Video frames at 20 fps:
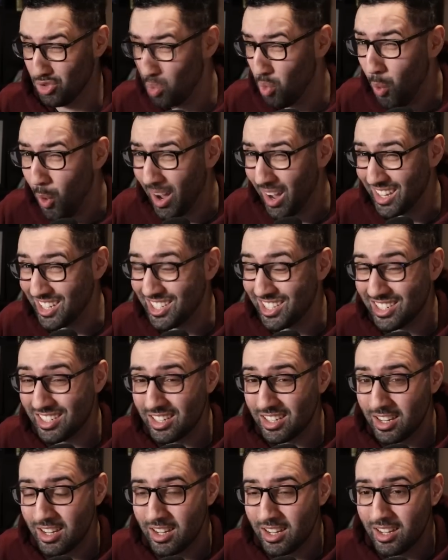
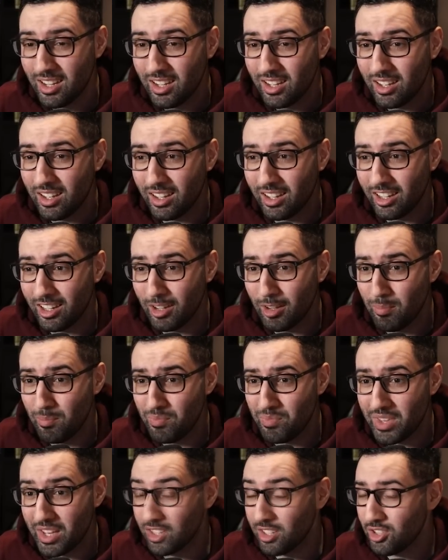twice.
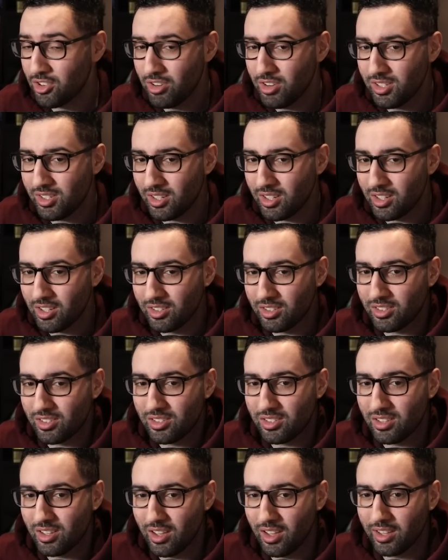Um, and it's crazy
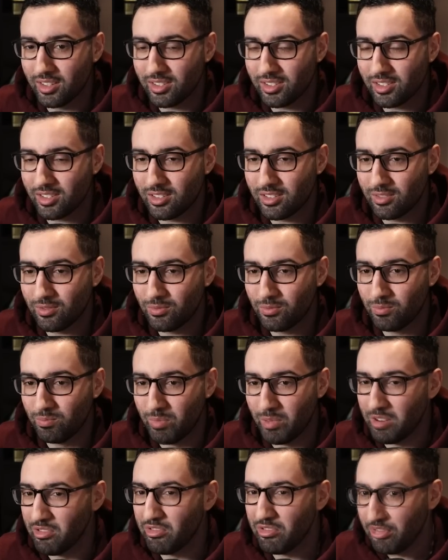because it's
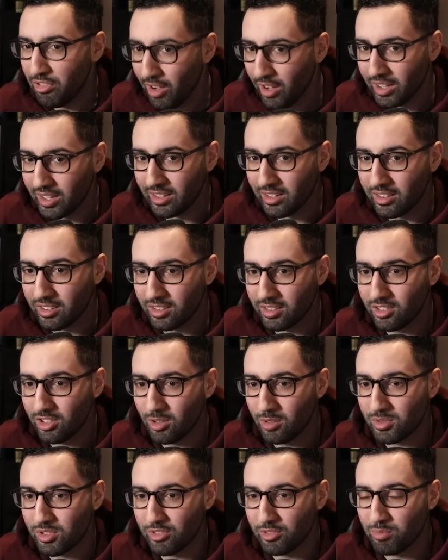been fine in
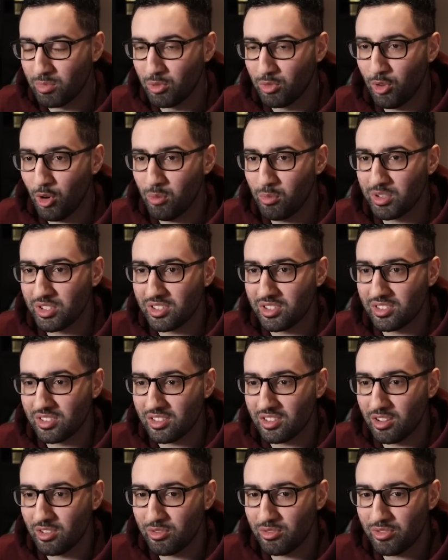terms of performance and
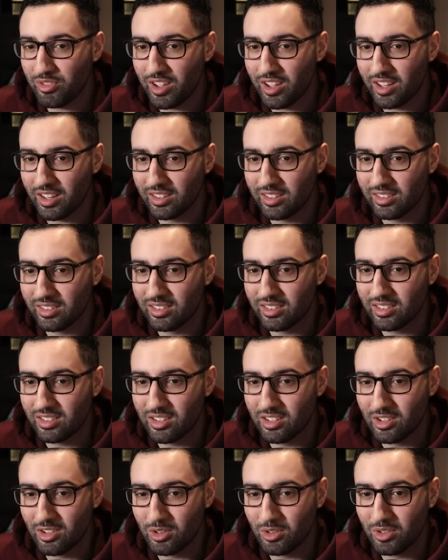stuff. And, yeah.
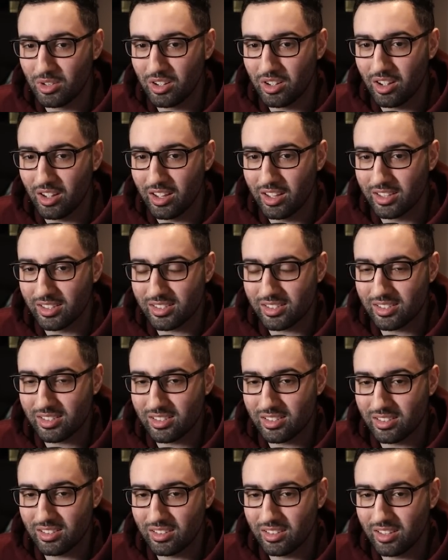you know,
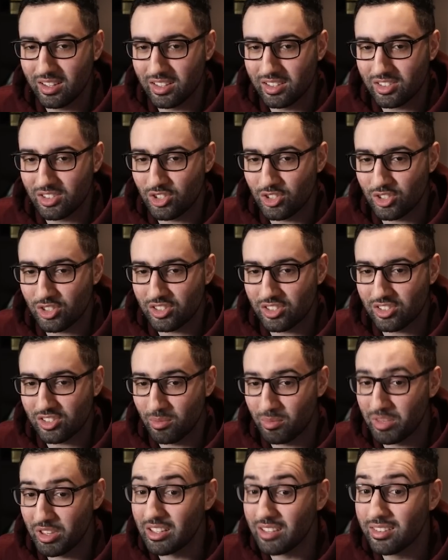it's it's just
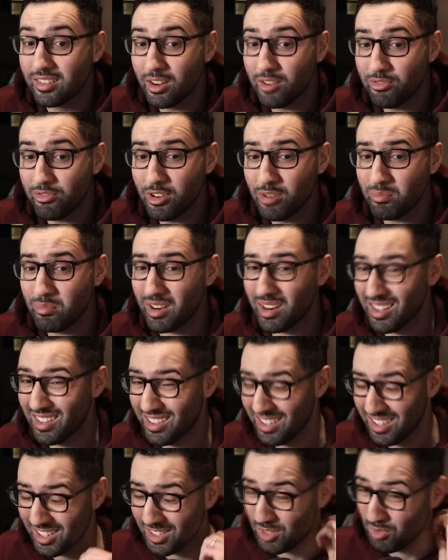something different, but I
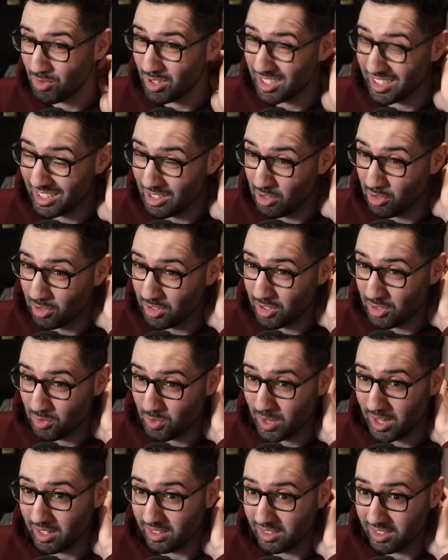think it's really good as
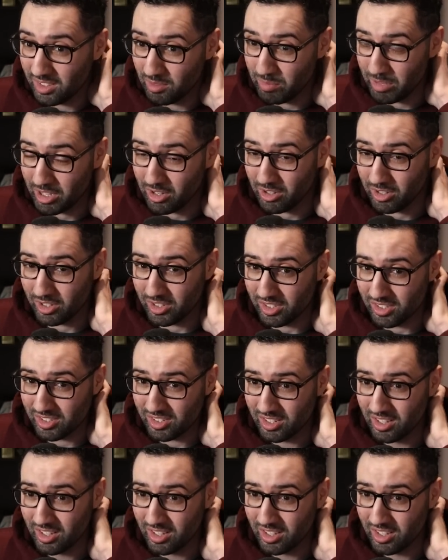well because